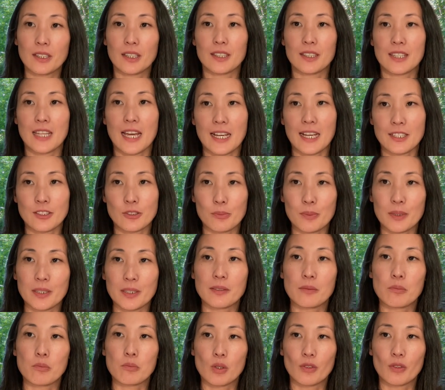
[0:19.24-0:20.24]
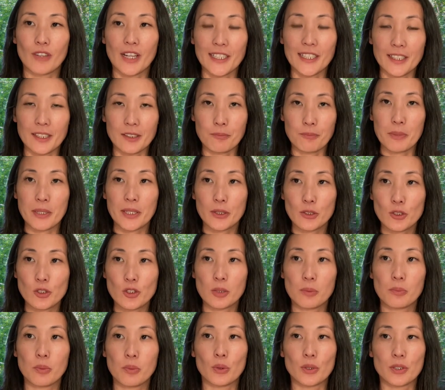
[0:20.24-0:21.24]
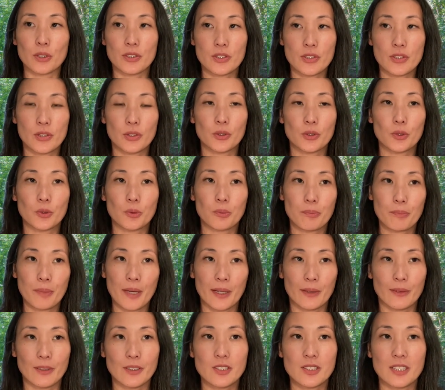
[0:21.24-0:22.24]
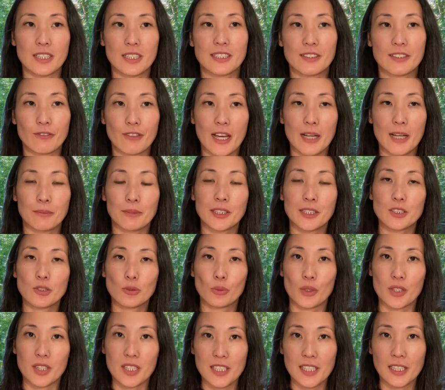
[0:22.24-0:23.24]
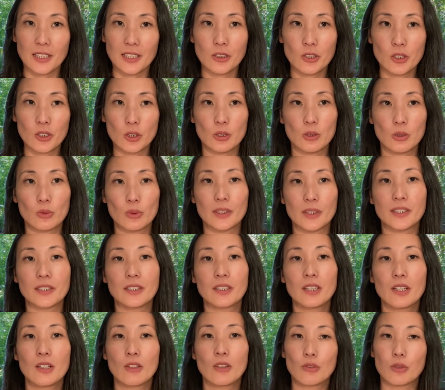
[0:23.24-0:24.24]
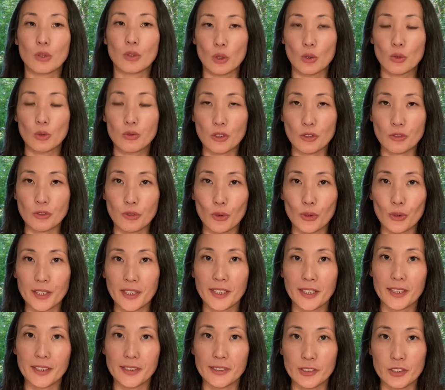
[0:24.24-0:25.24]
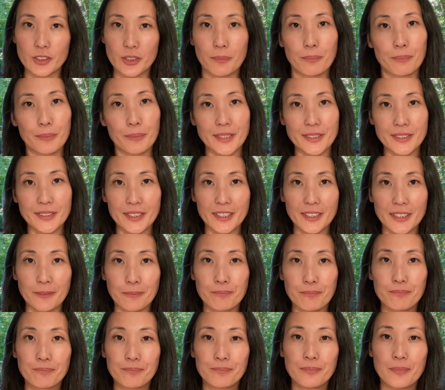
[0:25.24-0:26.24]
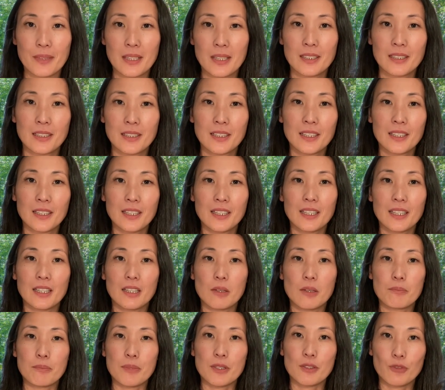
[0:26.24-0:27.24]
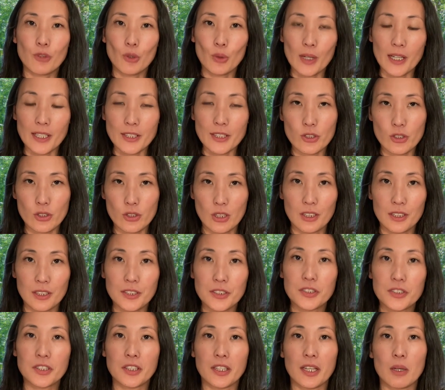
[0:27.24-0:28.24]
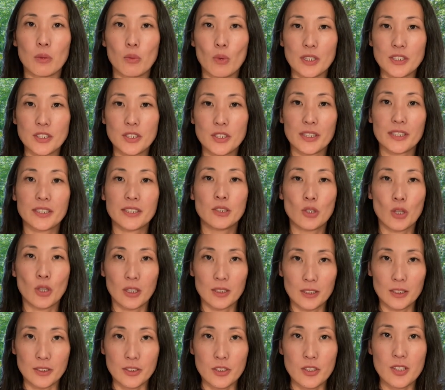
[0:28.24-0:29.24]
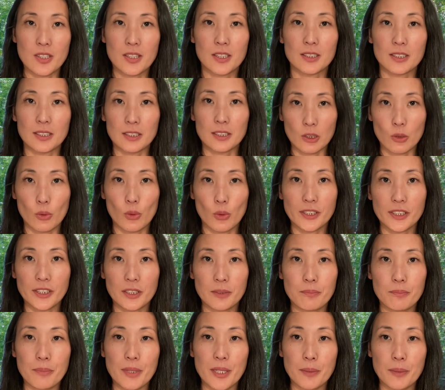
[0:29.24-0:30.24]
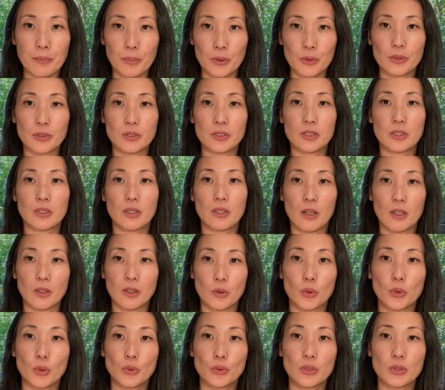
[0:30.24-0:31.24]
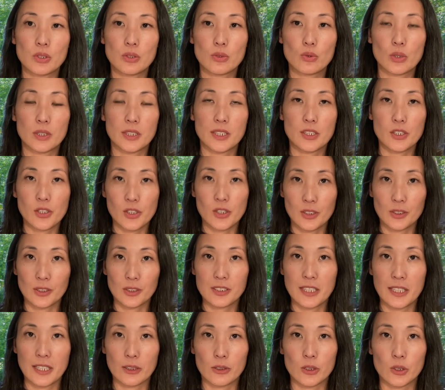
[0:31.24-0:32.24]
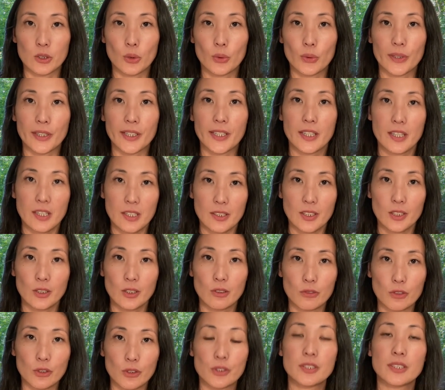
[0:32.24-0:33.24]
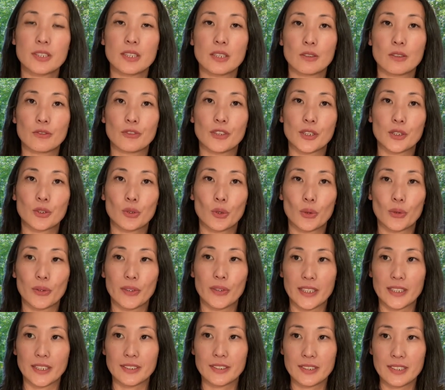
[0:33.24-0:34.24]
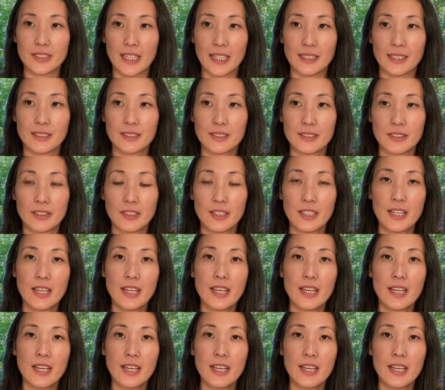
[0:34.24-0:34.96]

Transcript: that has been providing peer support to parents and families with young children for over 40 years in BC. Before I start, I want to acknowledge the Lekwungen peoples on whose traditional territory the University of Victoria stands,